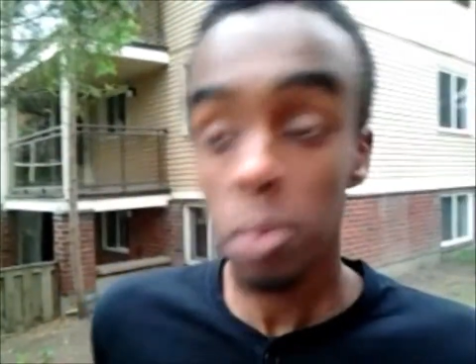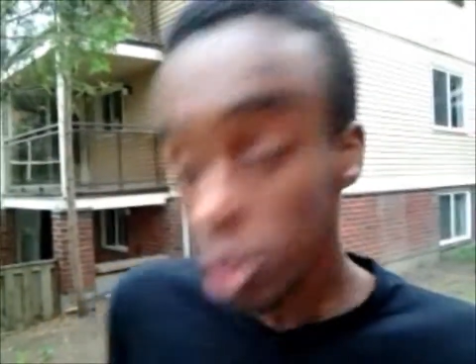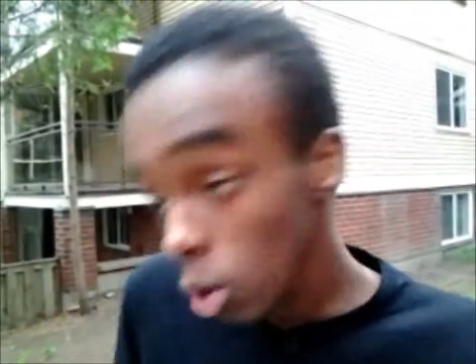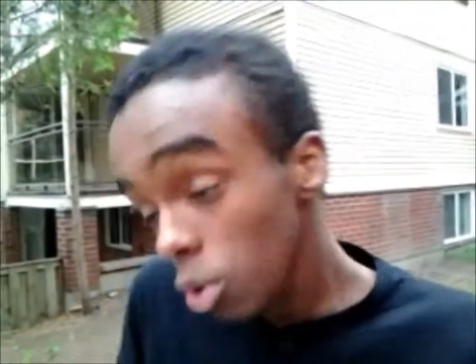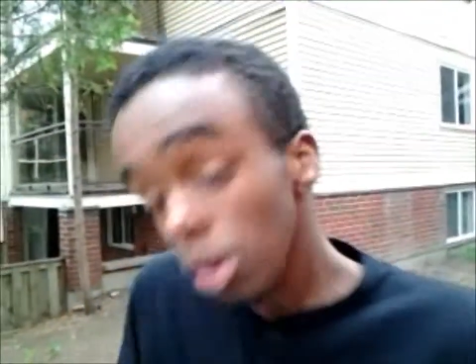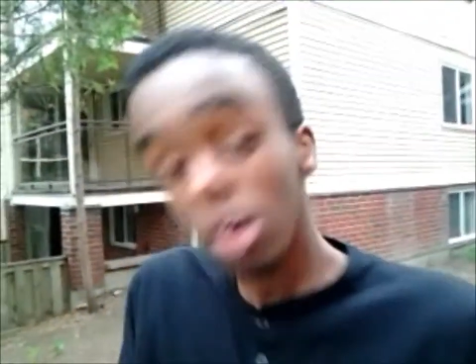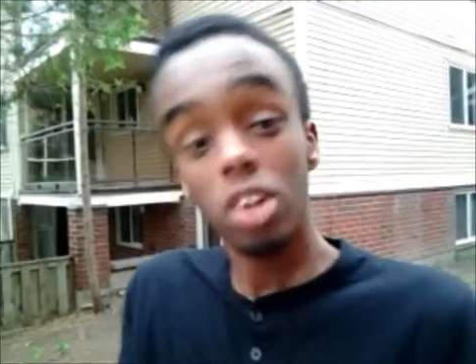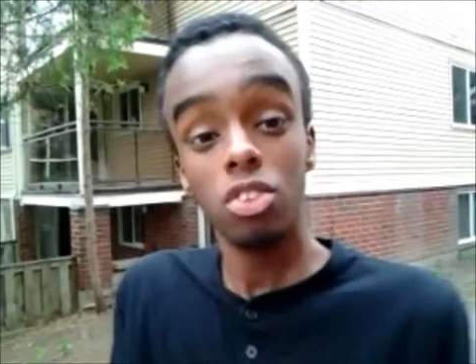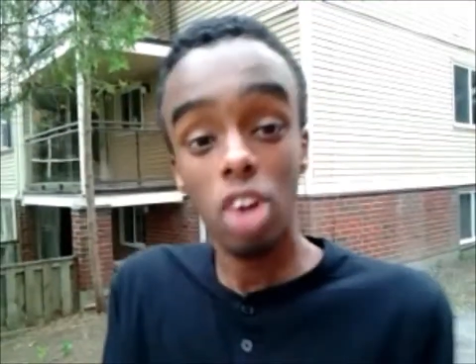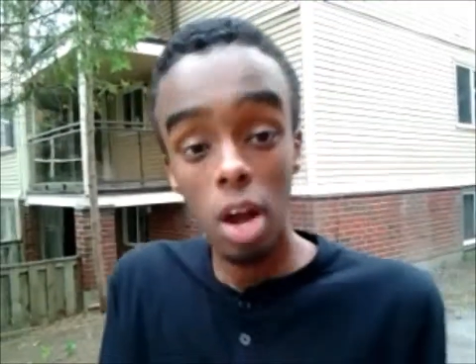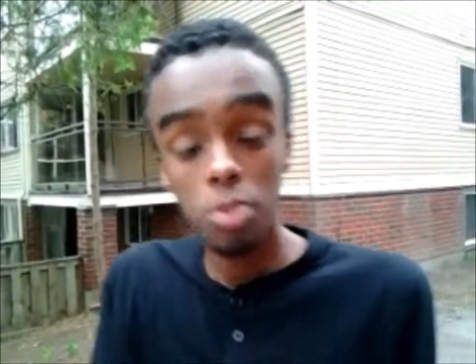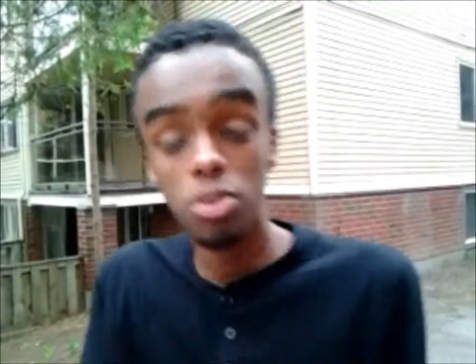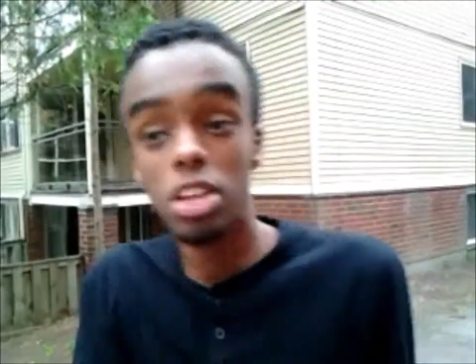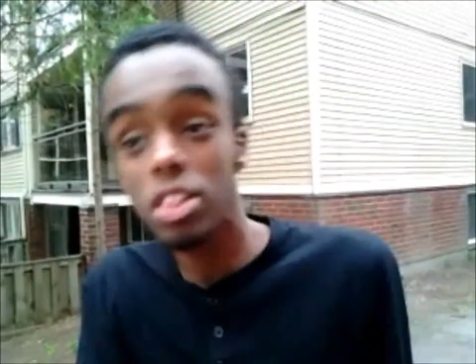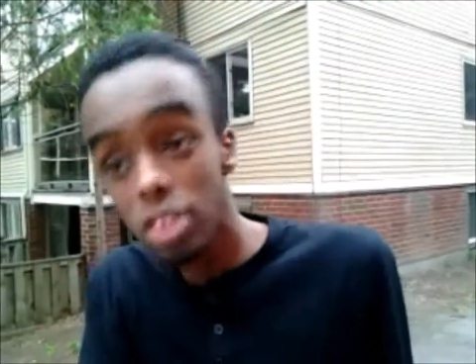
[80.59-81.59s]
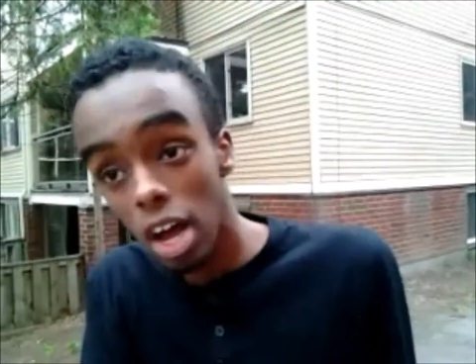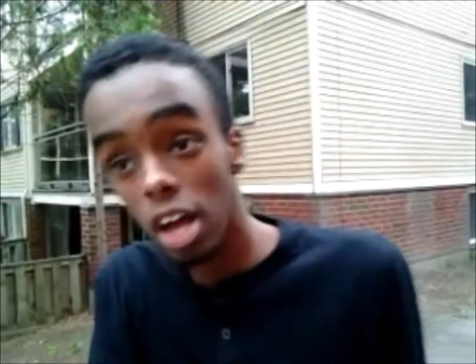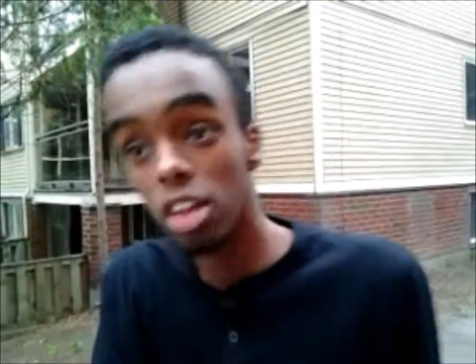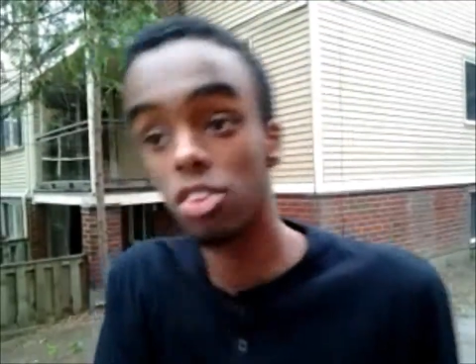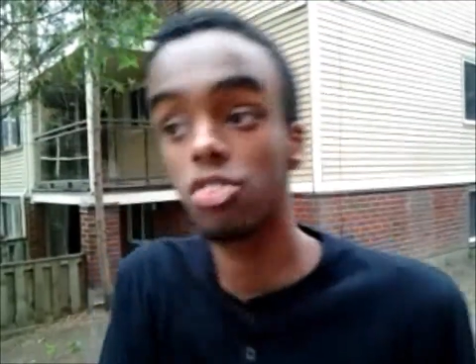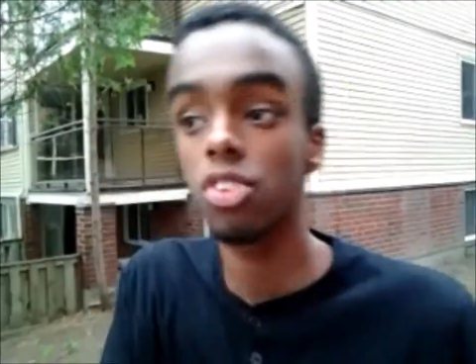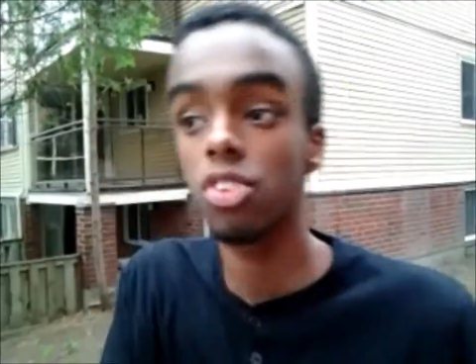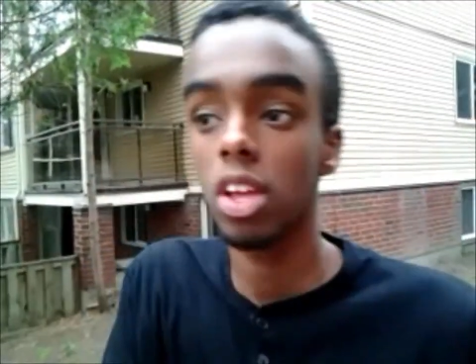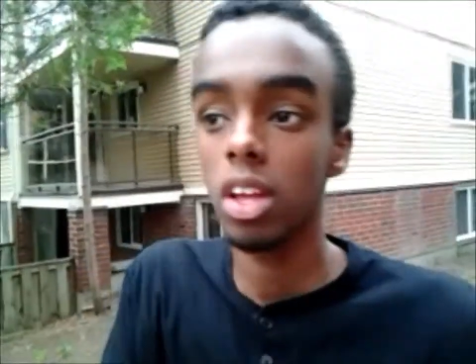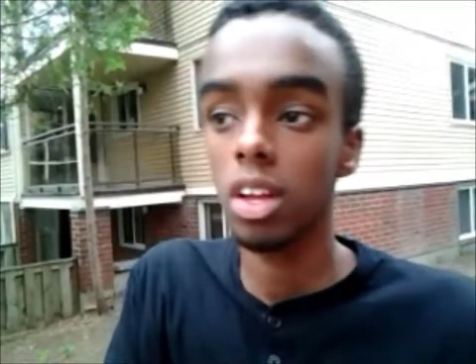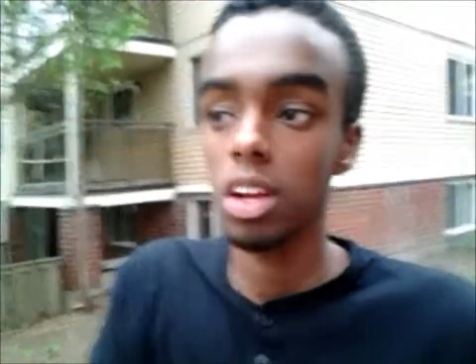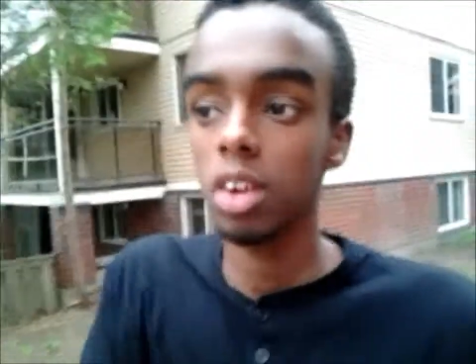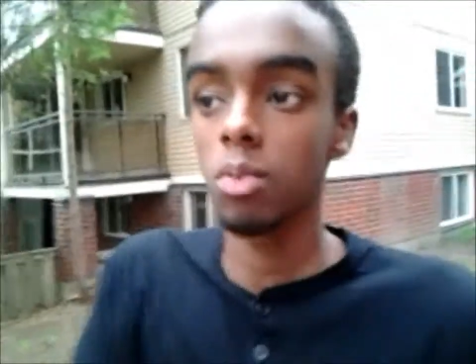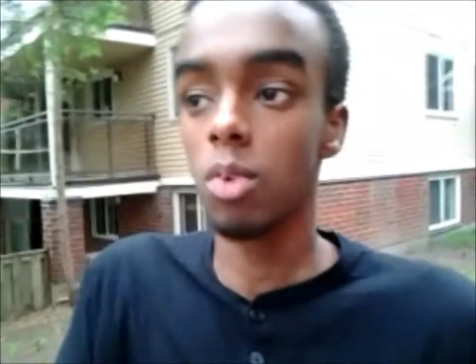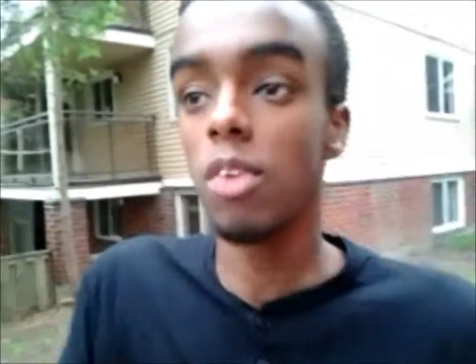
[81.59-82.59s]
But though there are times he does
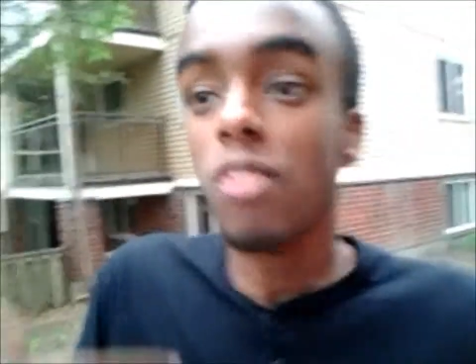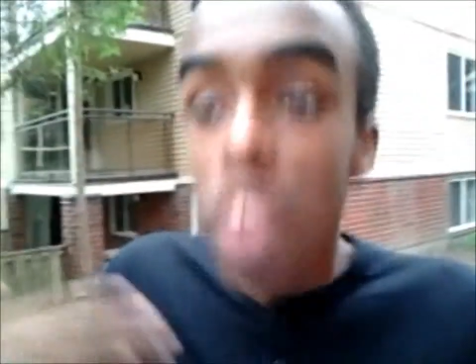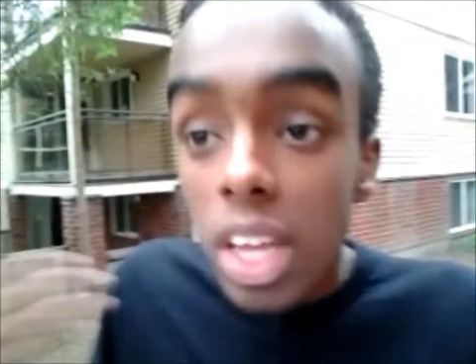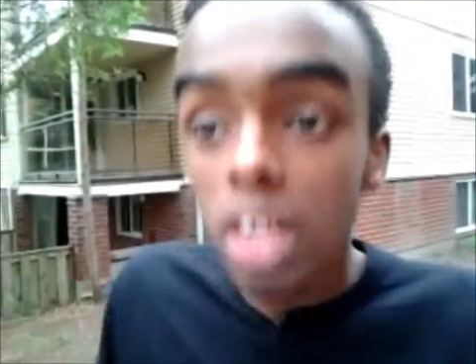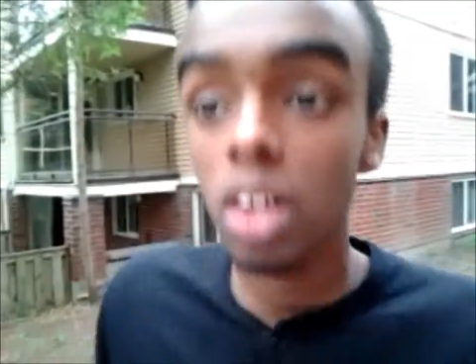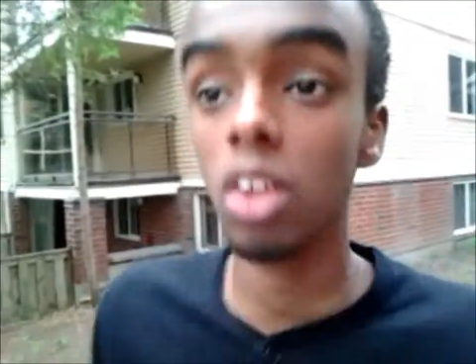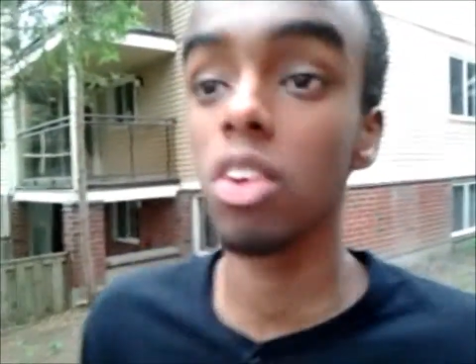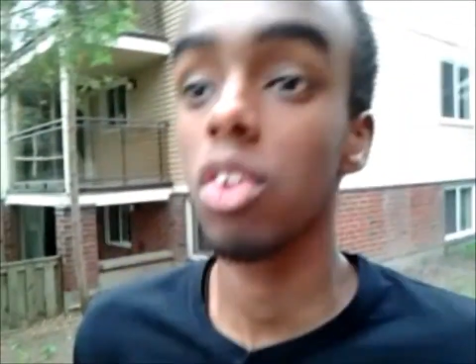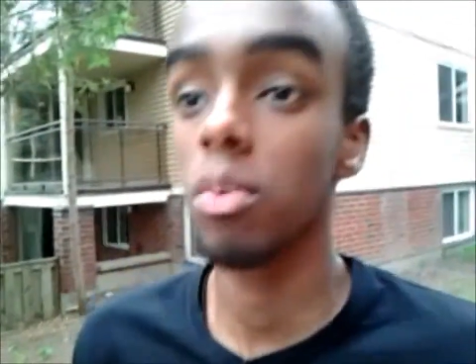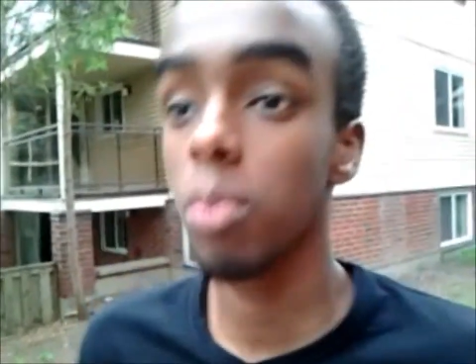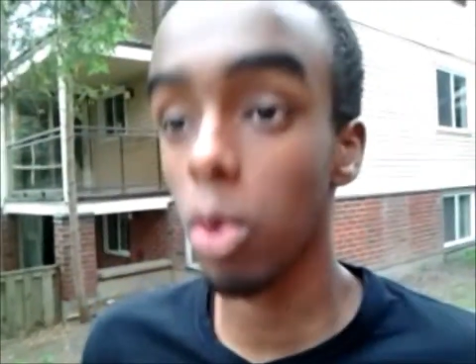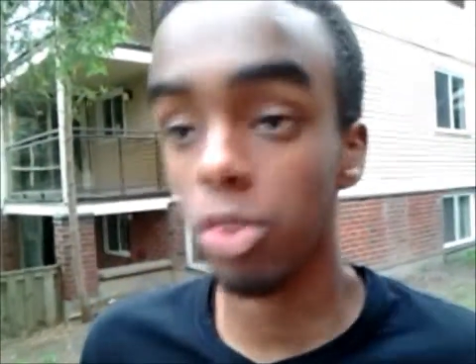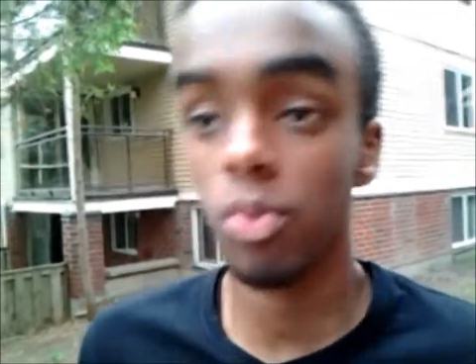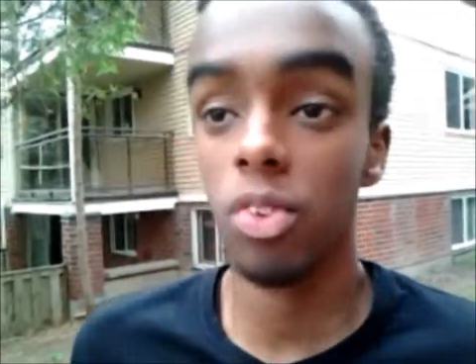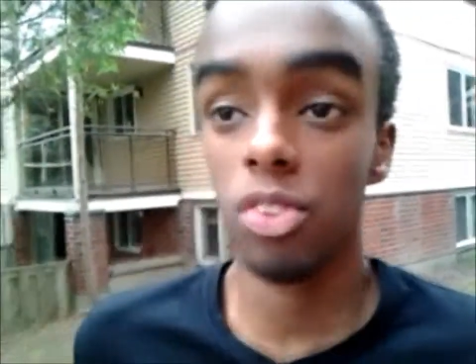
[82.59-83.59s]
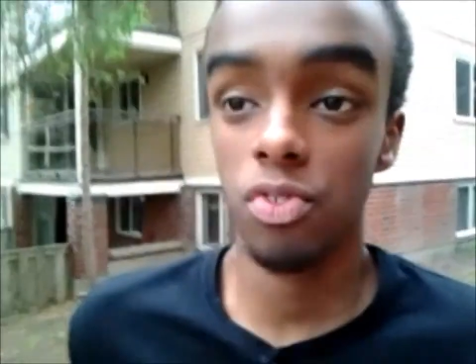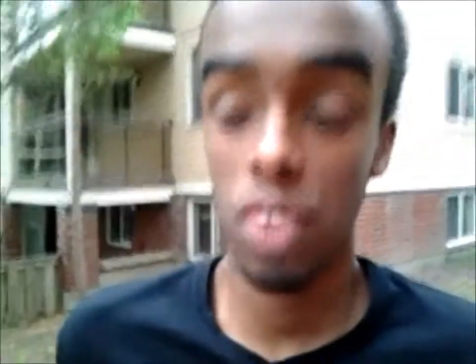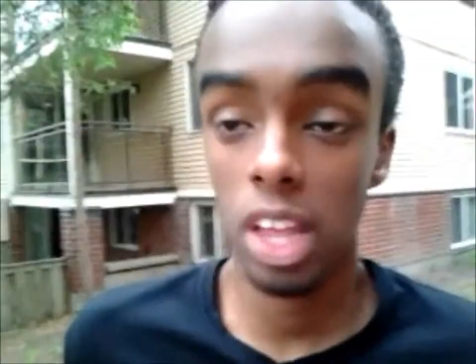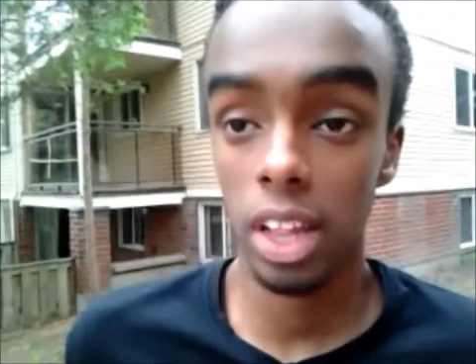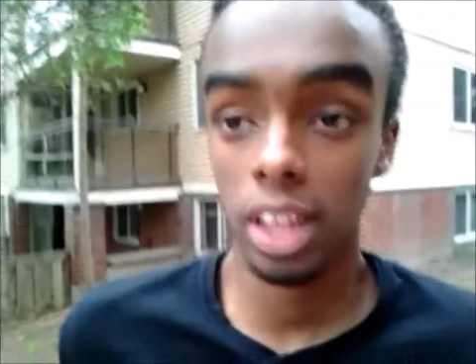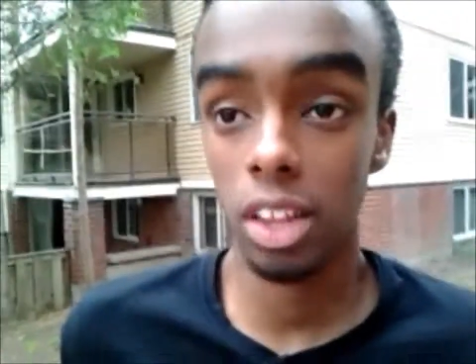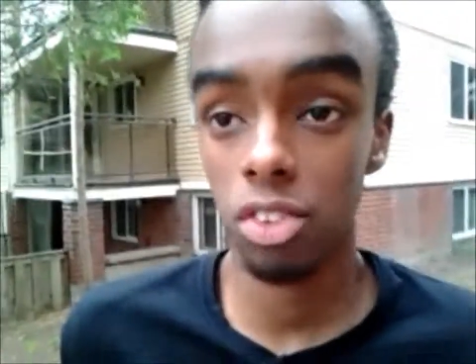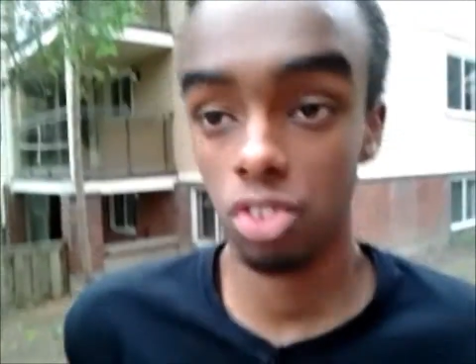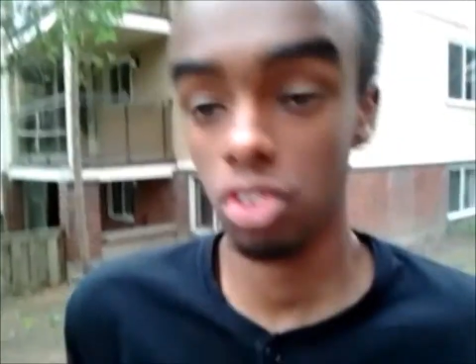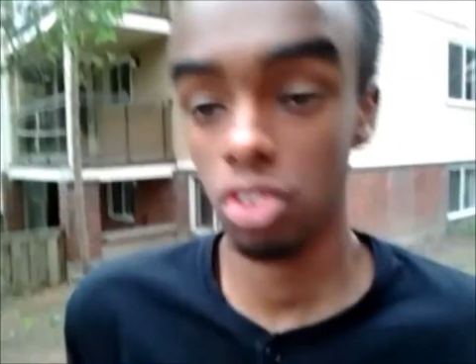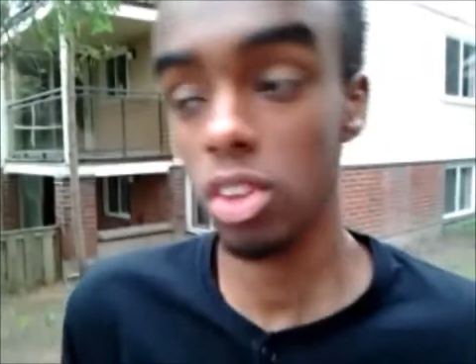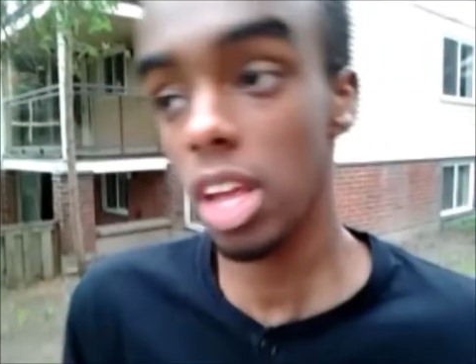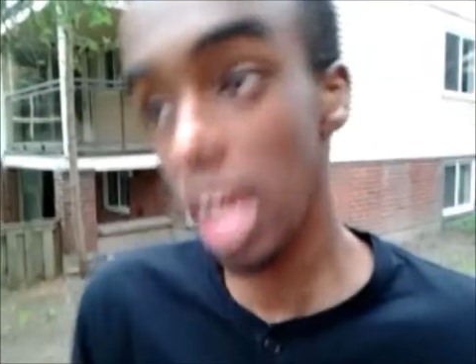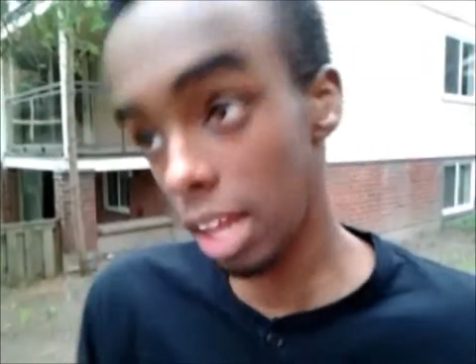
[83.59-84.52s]
reveal most of his feelings